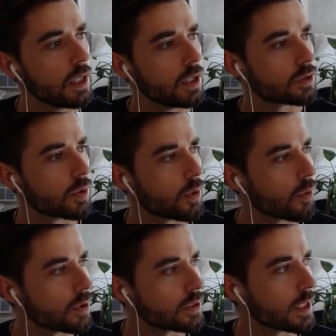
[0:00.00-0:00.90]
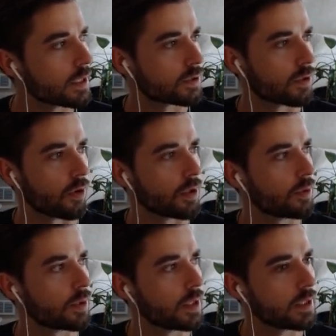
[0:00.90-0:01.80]
So in order to get started
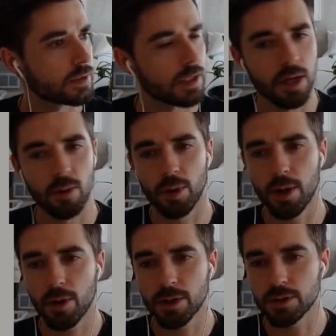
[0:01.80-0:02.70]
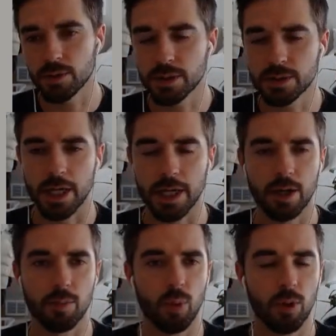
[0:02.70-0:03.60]
with this, what I want to do is take
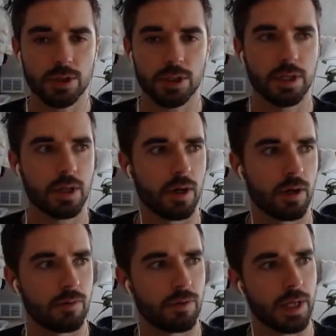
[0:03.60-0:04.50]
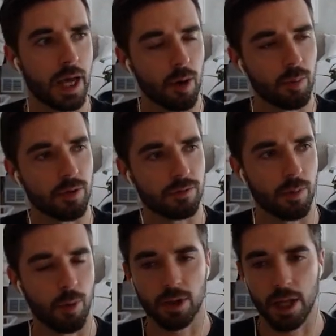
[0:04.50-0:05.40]
a portion of the output
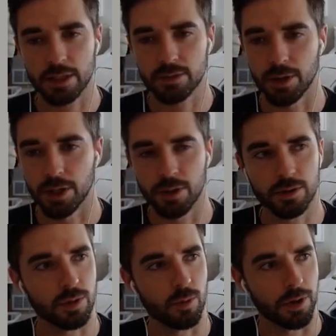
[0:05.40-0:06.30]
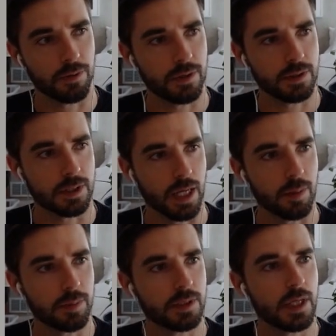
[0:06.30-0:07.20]
from our last video, so one of the
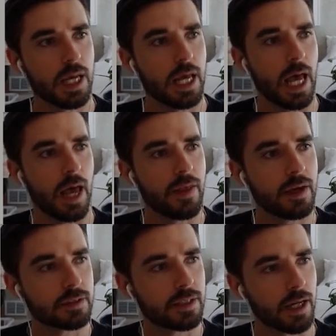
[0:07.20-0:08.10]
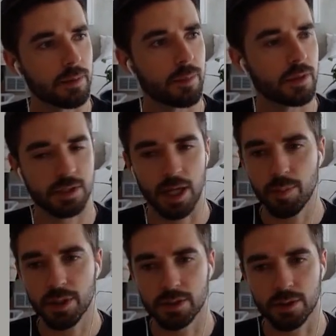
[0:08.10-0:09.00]
steps, and that
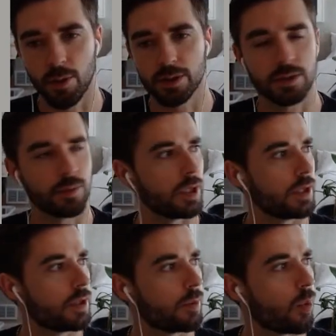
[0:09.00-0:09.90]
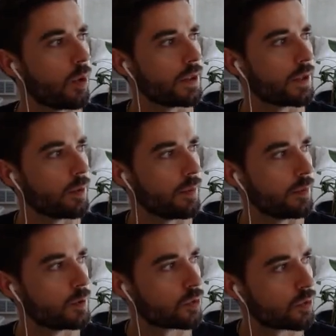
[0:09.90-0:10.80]
step is going to be the point that we
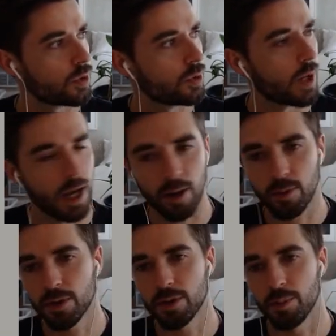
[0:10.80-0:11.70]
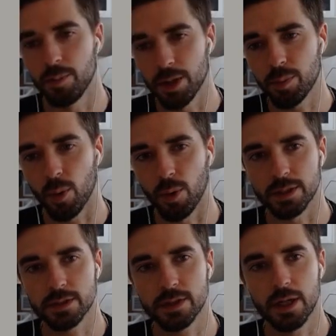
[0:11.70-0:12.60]
drew out the
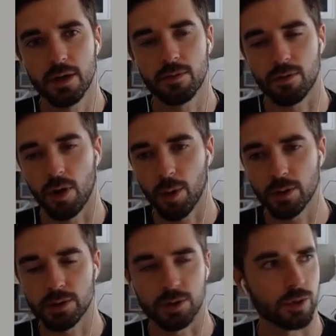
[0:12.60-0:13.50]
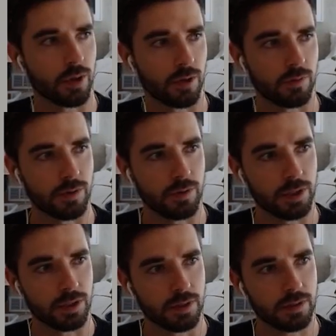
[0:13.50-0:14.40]
midpoints from our two curved
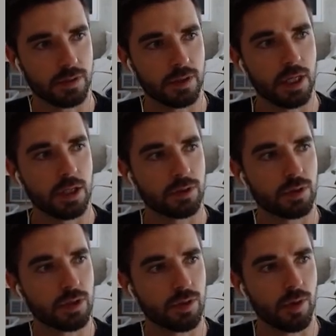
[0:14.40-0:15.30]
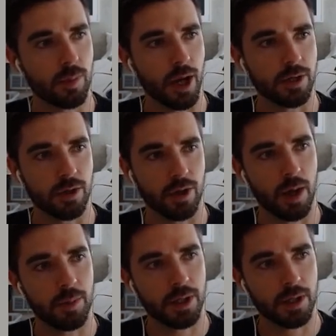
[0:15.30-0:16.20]
divisions. So just a reminder,
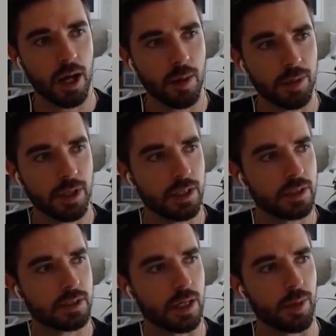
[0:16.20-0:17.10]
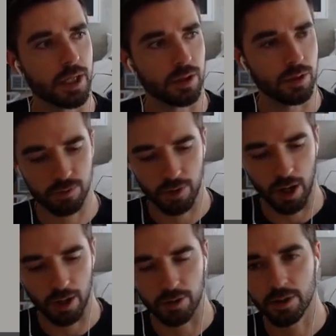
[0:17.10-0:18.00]
I'm going to copy these and make a new
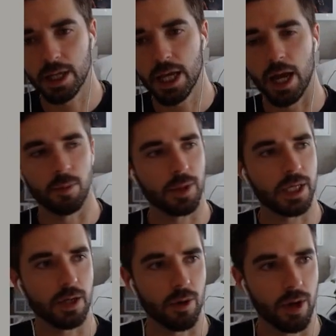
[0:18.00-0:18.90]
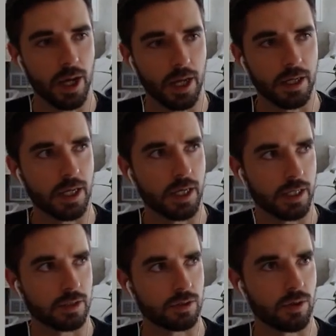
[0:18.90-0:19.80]
file, and we can go ahead and
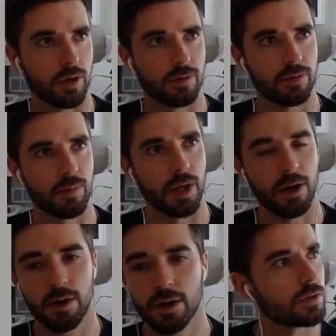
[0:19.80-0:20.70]
get started from there.